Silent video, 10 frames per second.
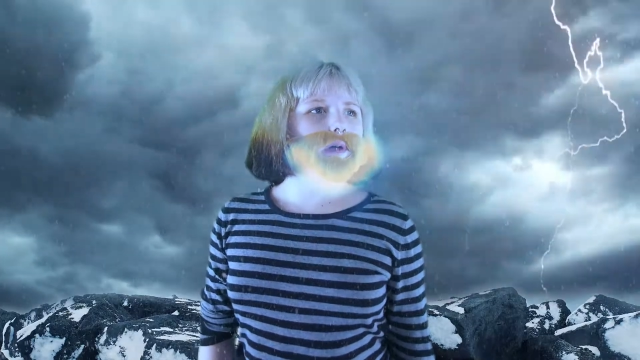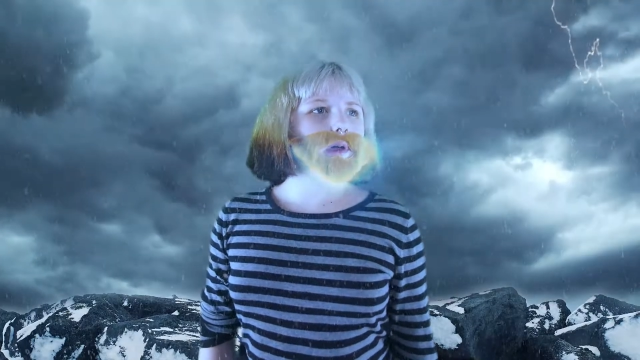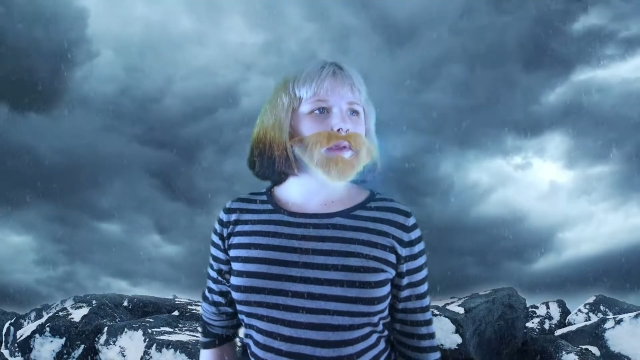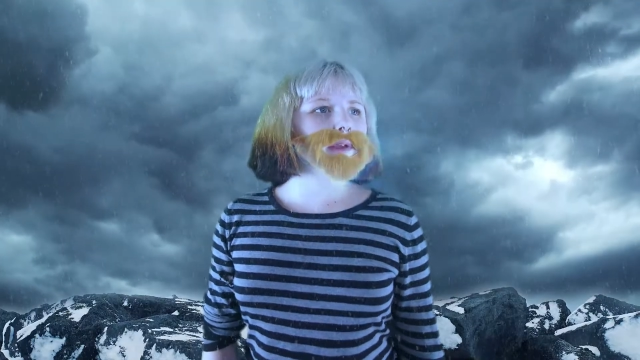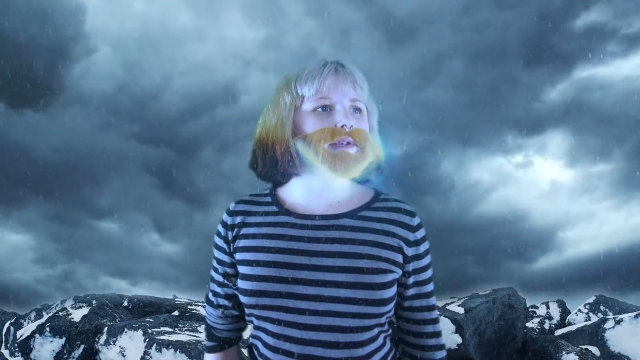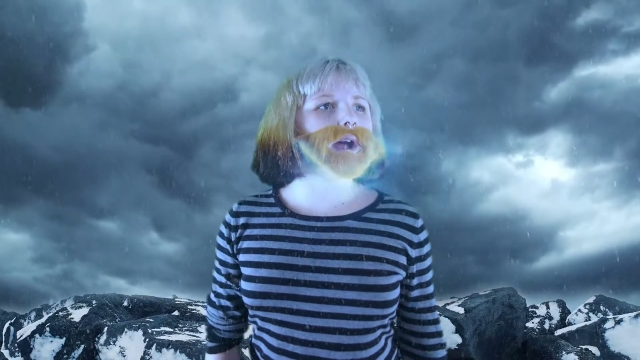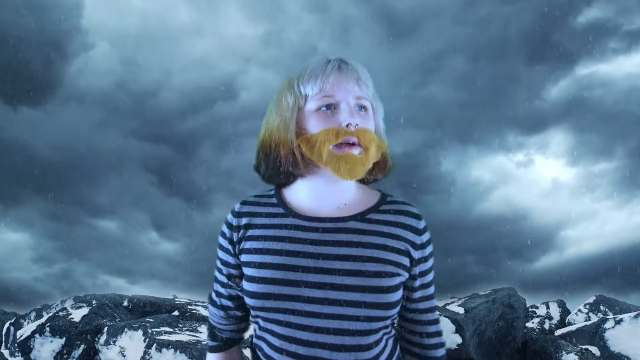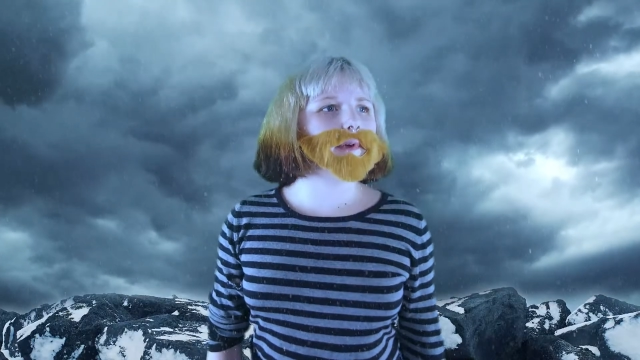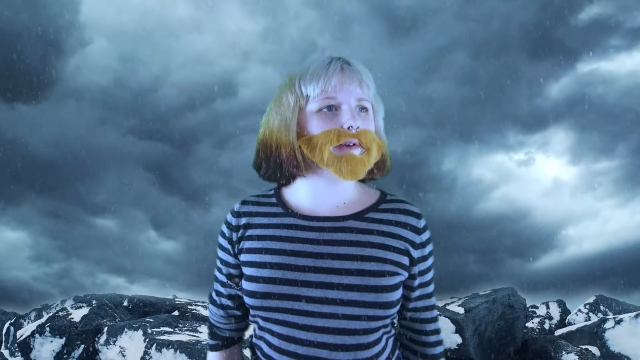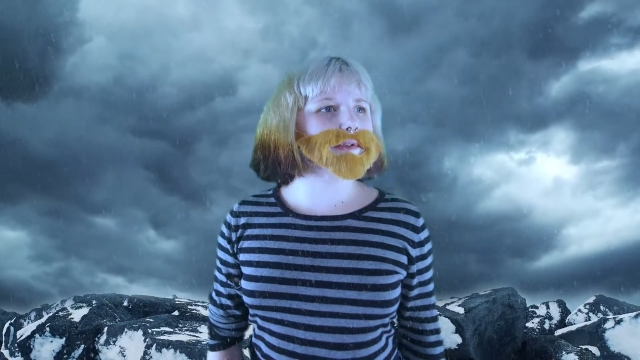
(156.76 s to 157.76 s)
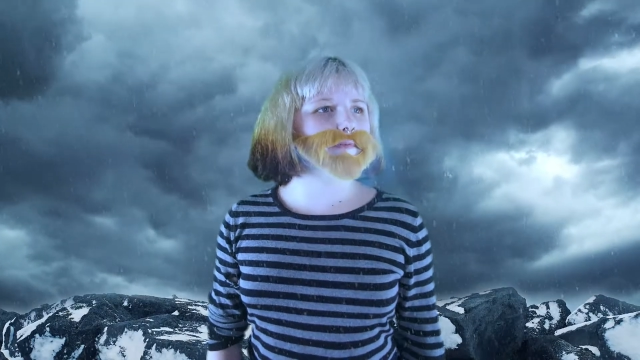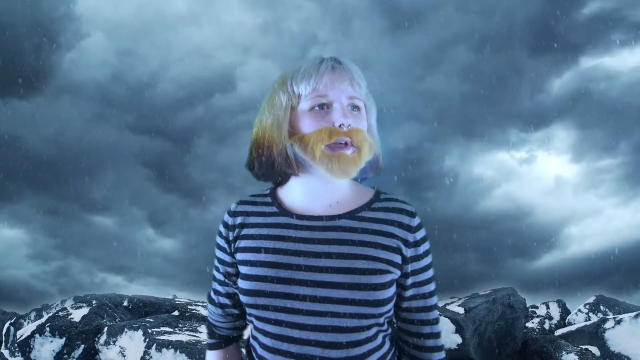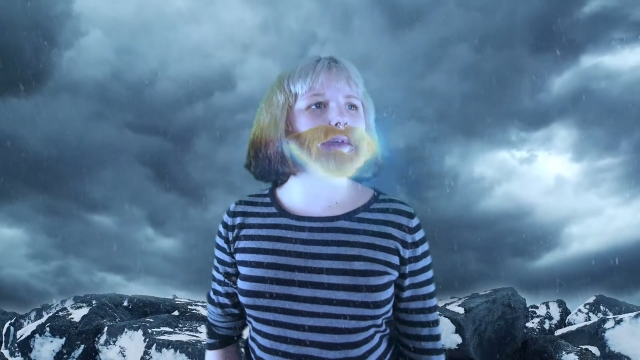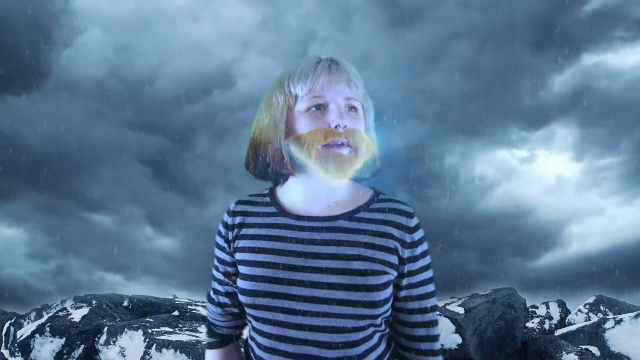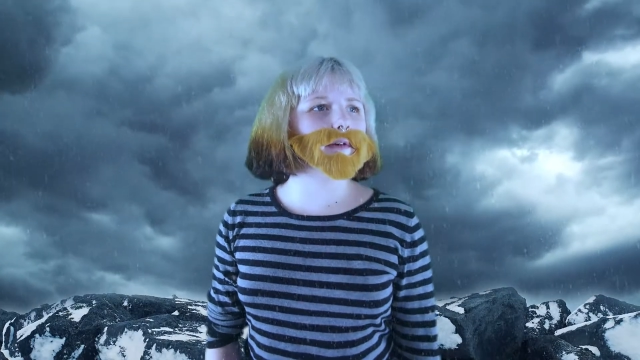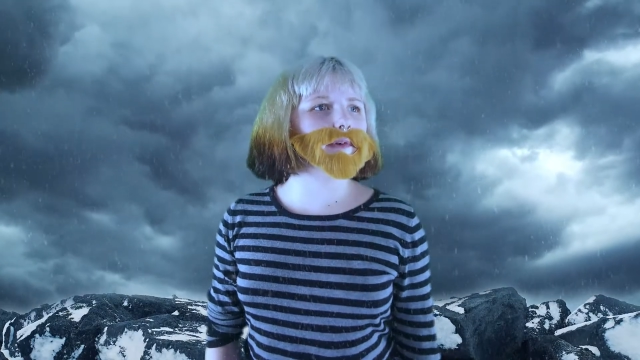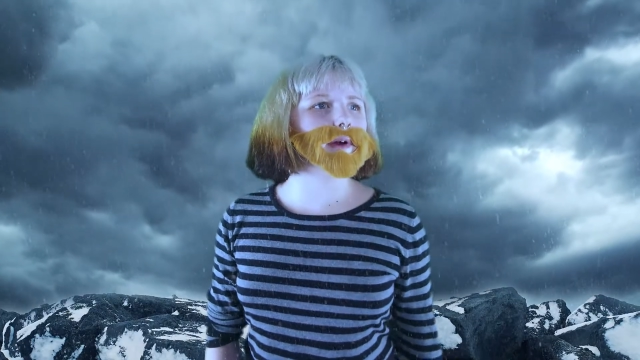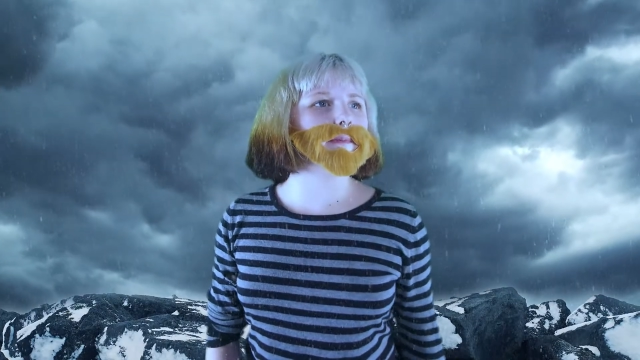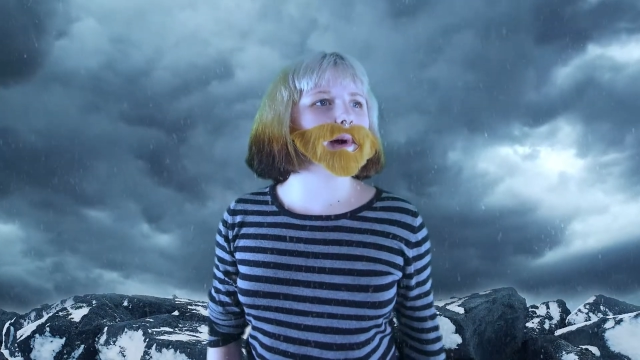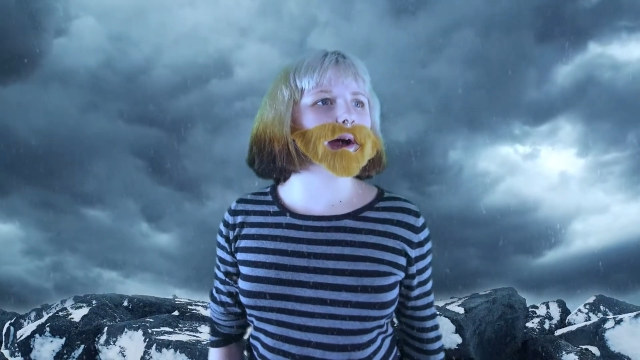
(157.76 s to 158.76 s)
The time ghosts have taken over your
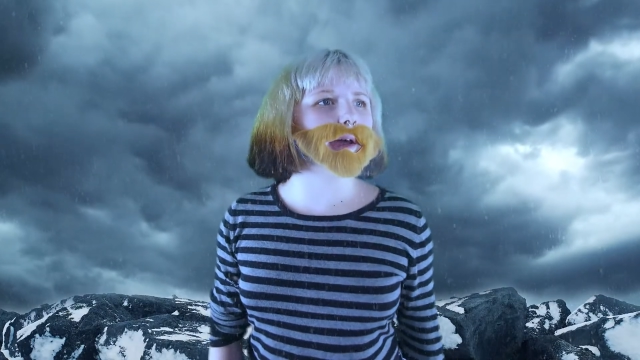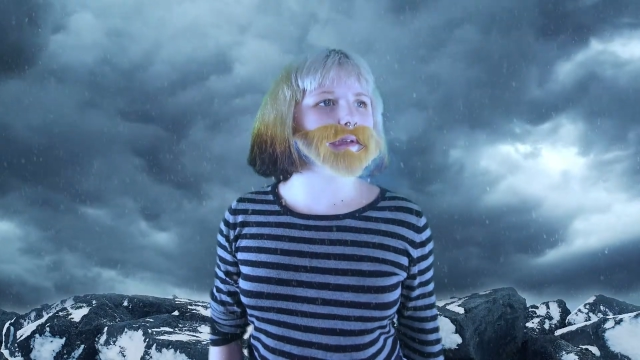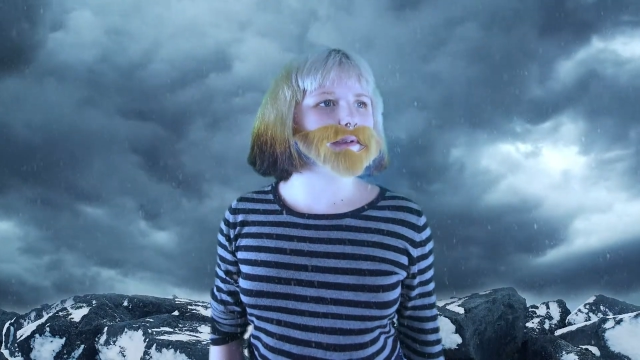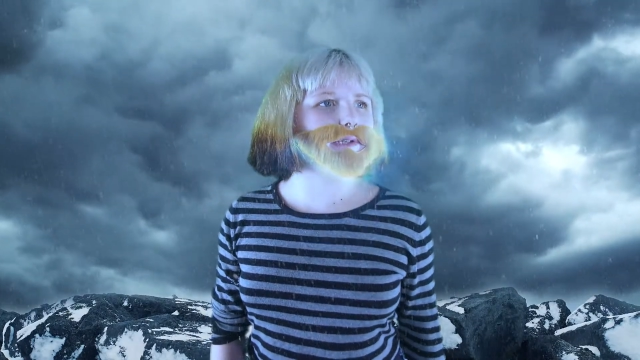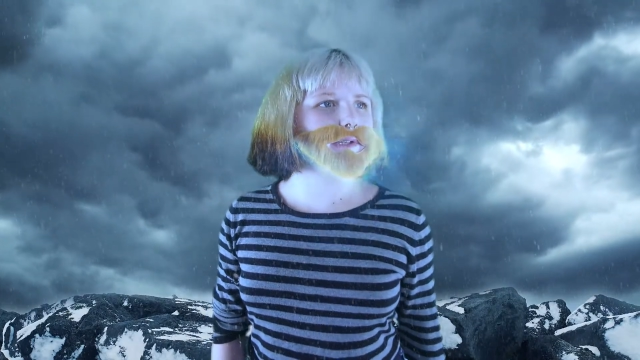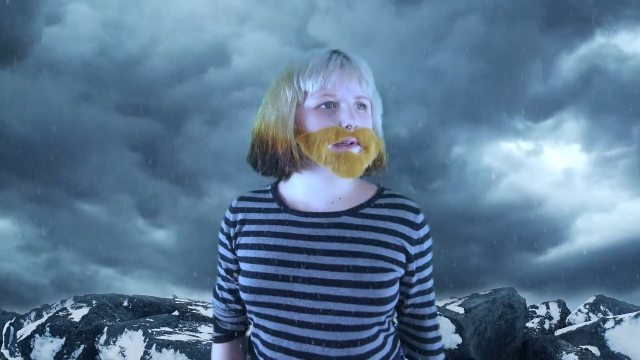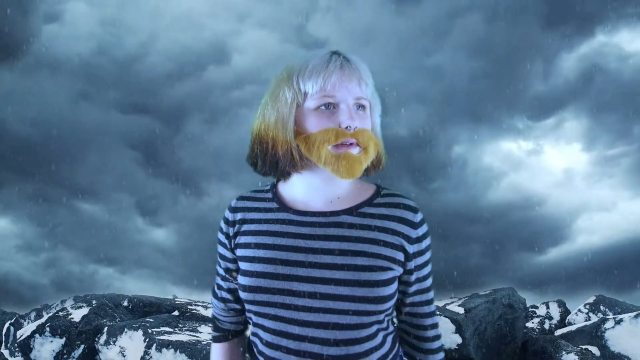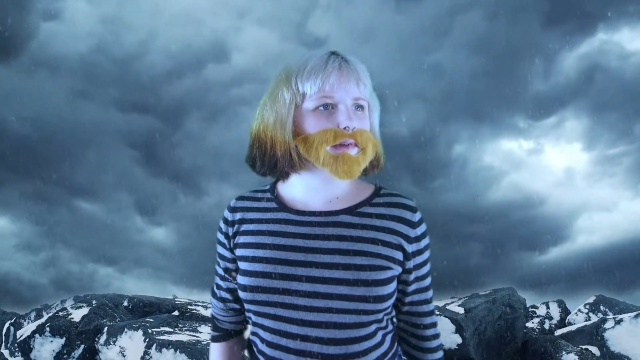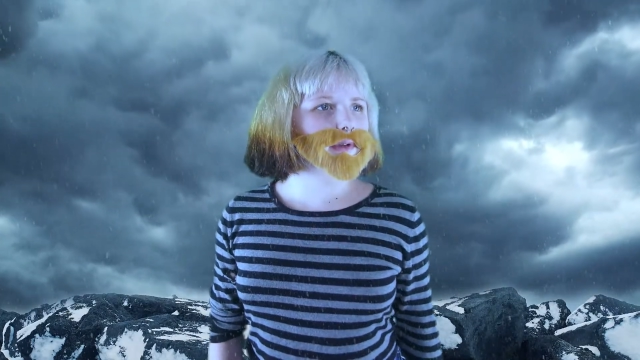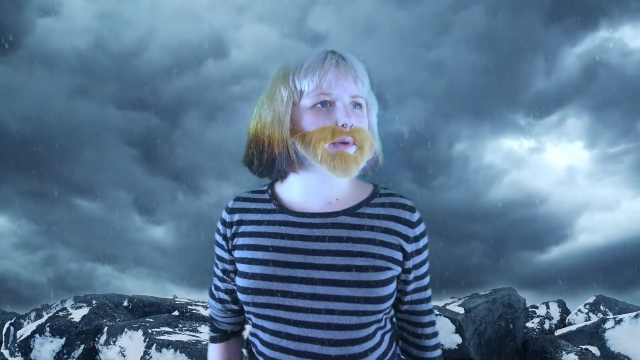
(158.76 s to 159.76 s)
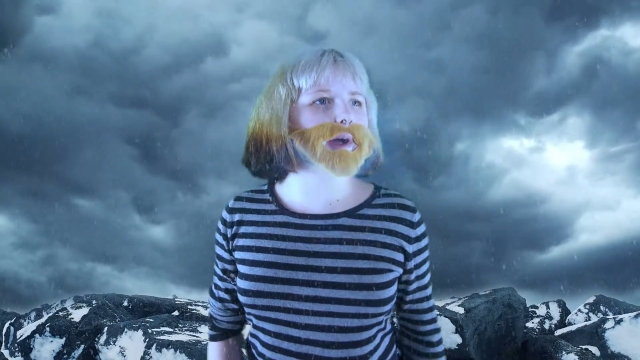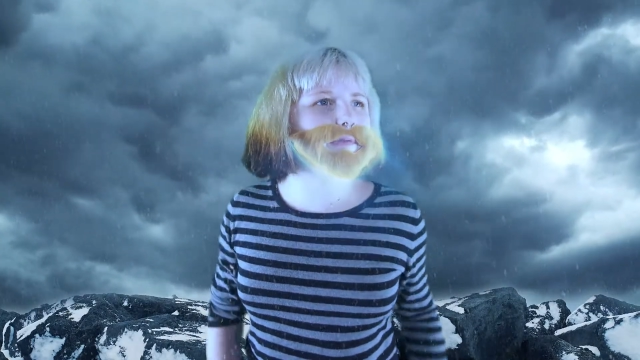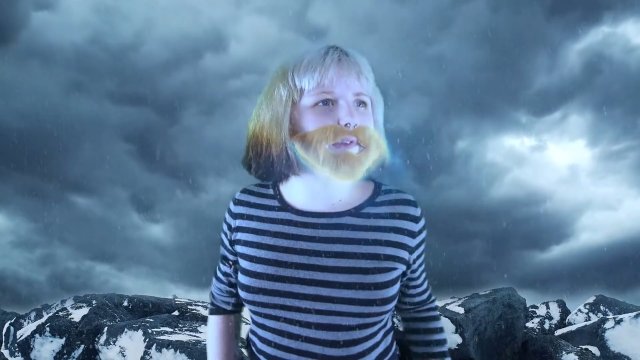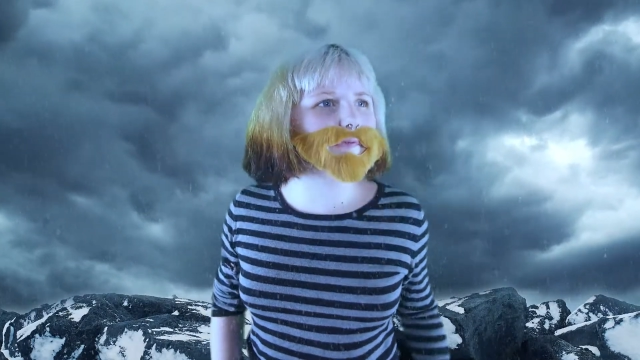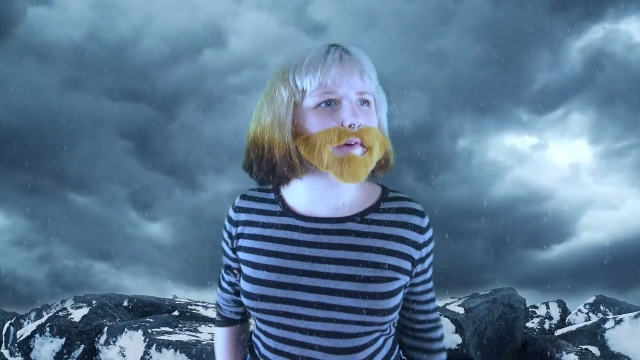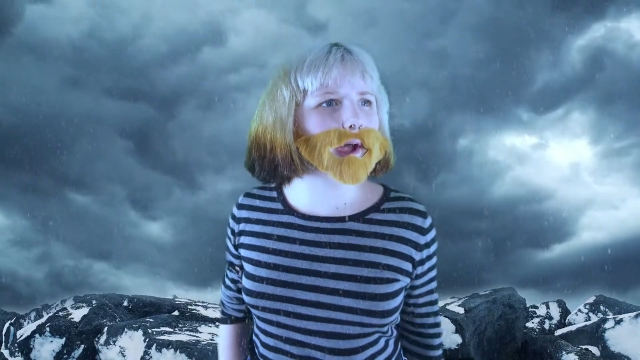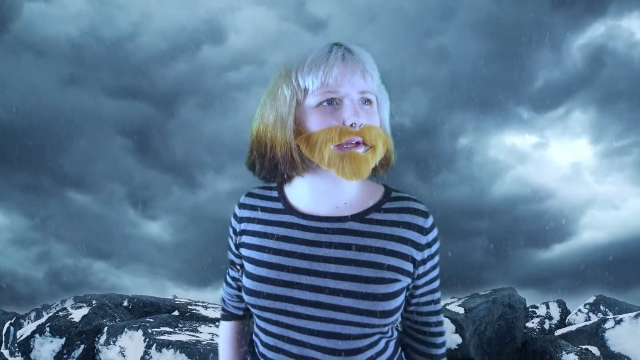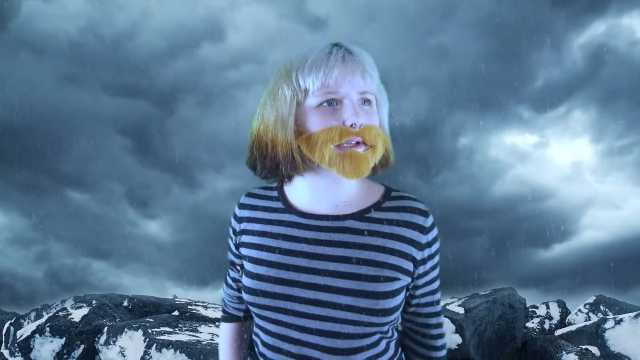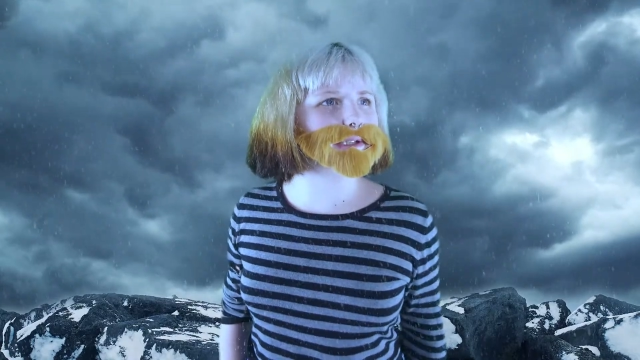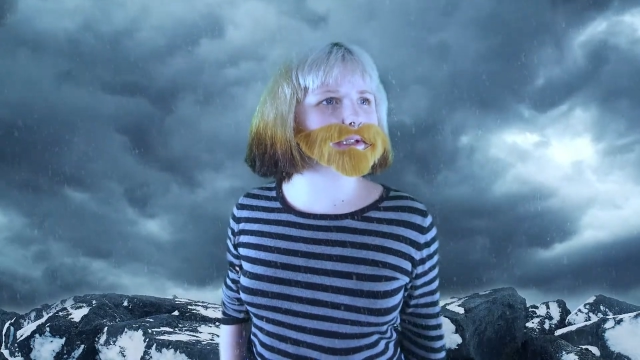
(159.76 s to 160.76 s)
mind! You have to fight it!